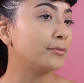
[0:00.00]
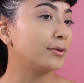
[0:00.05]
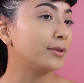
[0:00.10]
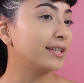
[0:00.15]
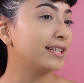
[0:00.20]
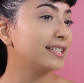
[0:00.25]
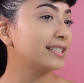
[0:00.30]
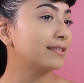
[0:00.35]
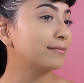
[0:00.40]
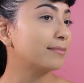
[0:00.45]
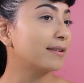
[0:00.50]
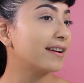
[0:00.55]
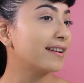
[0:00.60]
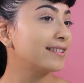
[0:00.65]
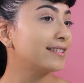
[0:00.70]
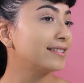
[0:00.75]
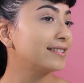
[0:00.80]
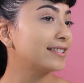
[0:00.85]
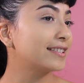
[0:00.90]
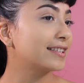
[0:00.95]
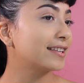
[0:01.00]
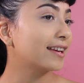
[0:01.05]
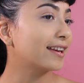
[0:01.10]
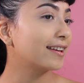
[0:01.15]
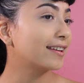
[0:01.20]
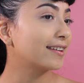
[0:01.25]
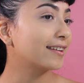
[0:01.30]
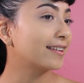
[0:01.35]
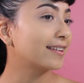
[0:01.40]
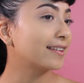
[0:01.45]
beauty sponge,
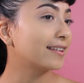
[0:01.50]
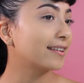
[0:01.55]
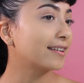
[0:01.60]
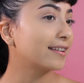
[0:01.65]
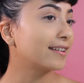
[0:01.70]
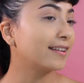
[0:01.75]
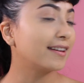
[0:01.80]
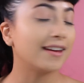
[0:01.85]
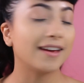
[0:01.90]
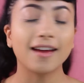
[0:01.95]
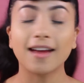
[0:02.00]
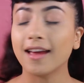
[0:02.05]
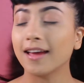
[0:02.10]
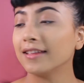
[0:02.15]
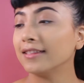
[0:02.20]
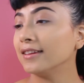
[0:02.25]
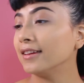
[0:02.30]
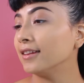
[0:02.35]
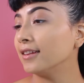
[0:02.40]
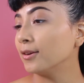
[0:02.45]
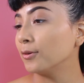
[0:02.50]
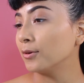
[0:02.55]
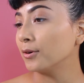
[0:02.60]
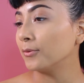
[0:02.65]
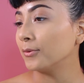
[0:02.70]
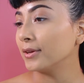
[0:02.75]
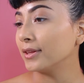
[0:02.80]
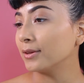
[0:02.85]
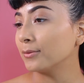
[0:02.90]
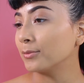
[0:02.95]
and then the
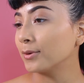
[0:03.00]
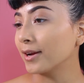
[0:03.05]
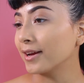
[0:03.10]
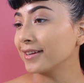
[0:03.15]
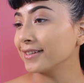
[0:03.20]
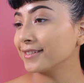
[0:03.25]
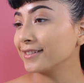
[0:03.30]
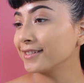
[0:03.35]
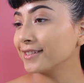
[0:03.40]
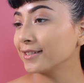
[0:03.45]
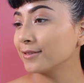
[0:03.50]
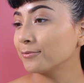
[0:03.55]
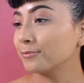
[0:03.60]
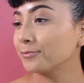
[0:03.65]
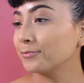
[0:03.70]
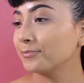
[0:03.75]
one with the brush.